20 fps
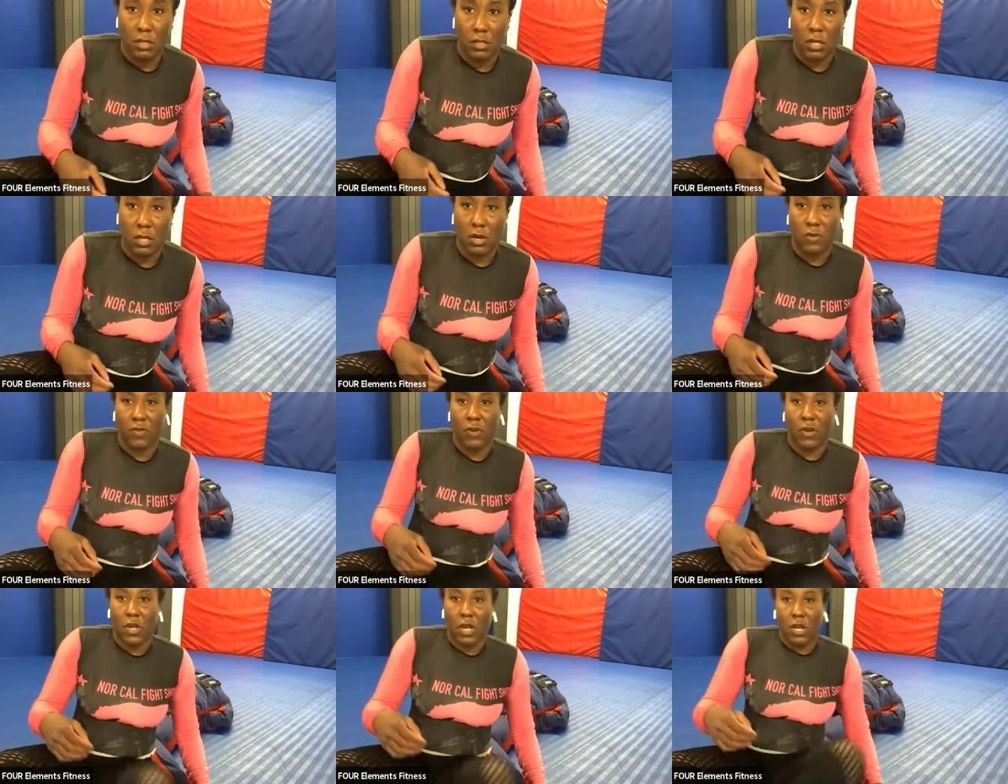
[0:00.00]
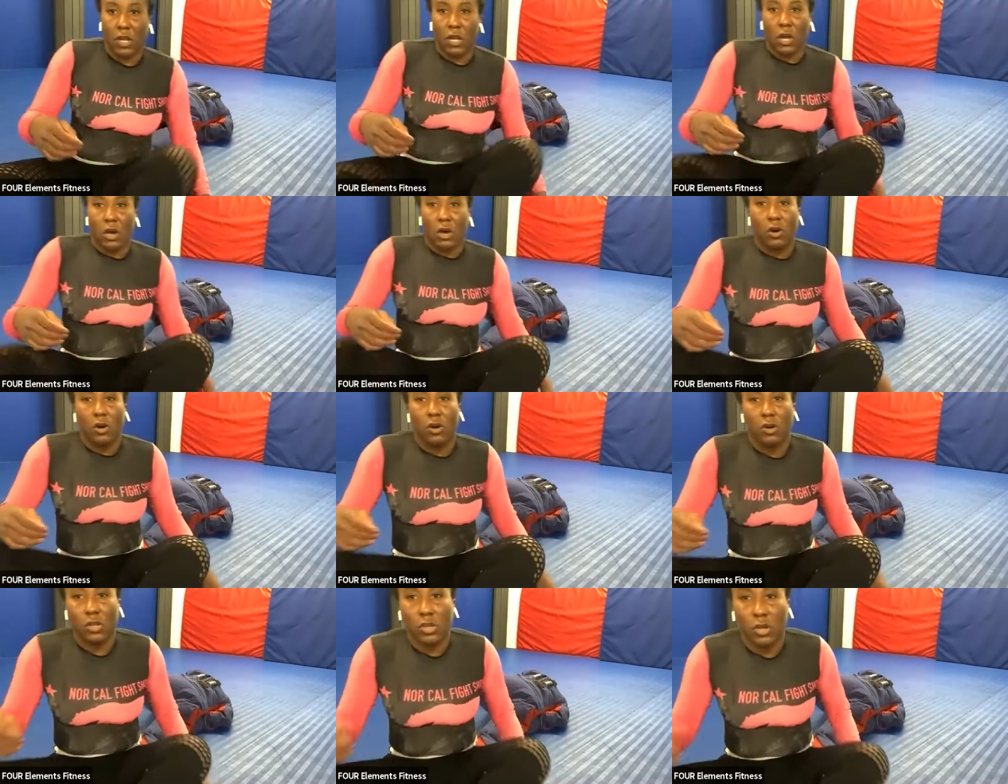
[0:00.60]
So if you're gonna
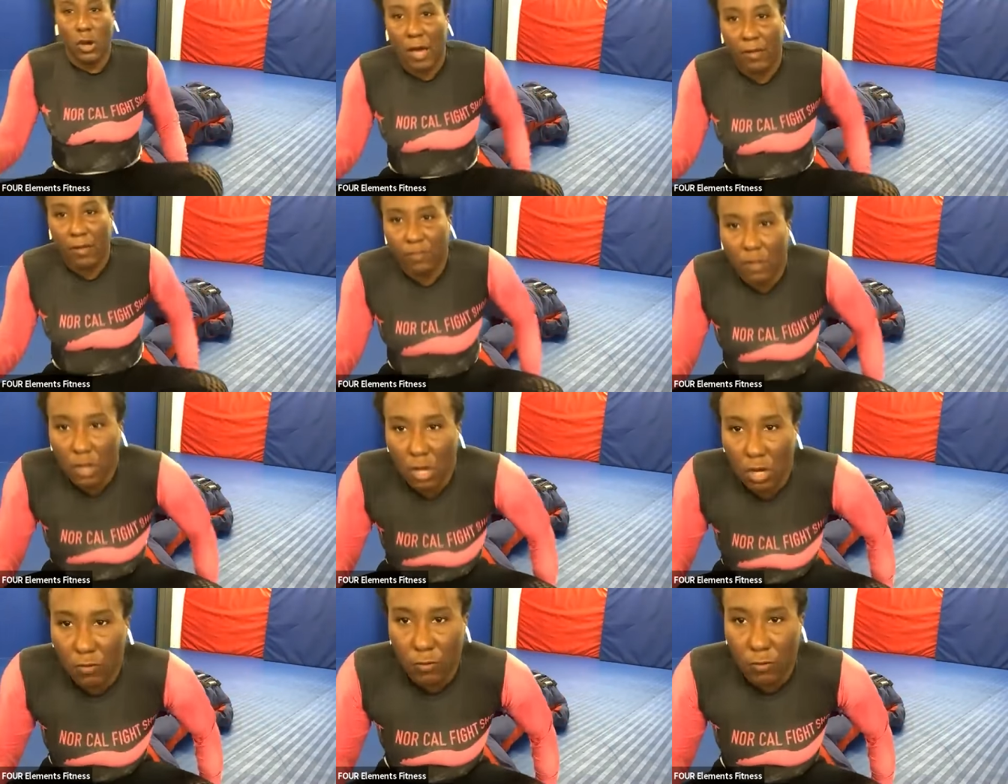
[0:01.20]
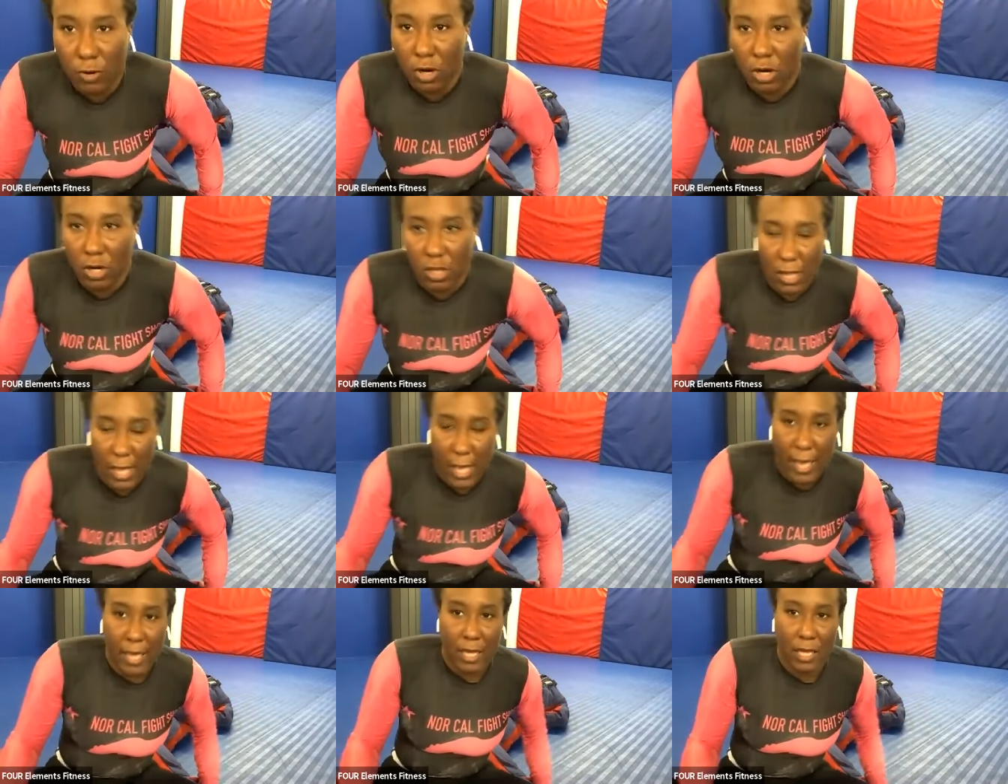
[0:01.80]
go, you have to go for her
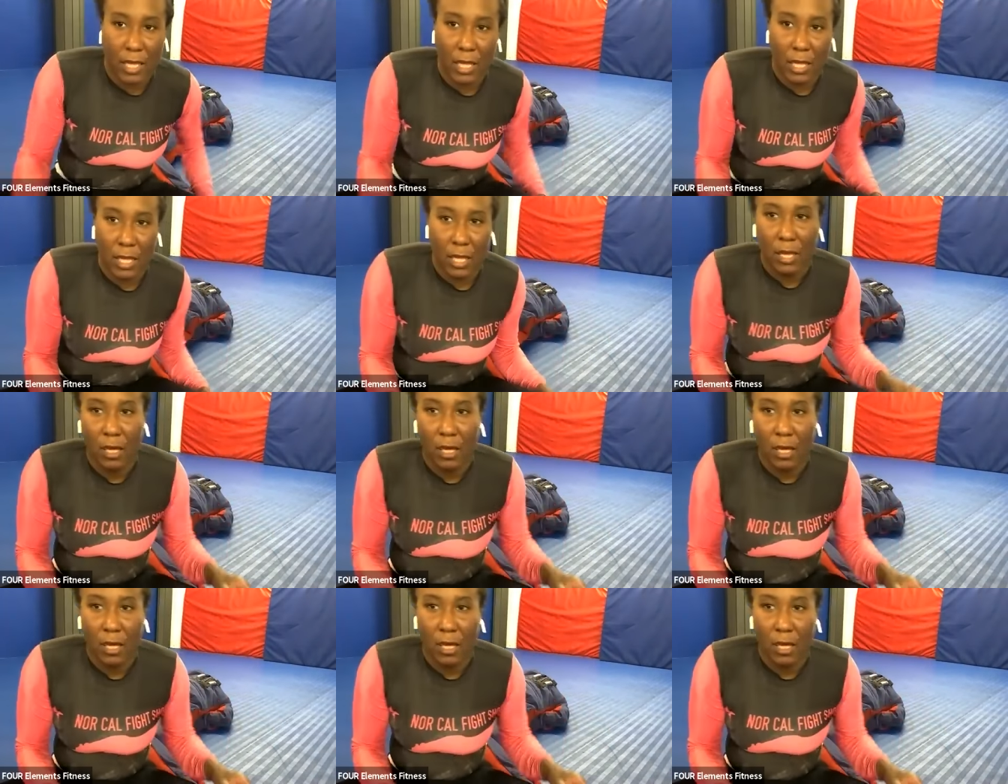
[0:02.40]
leg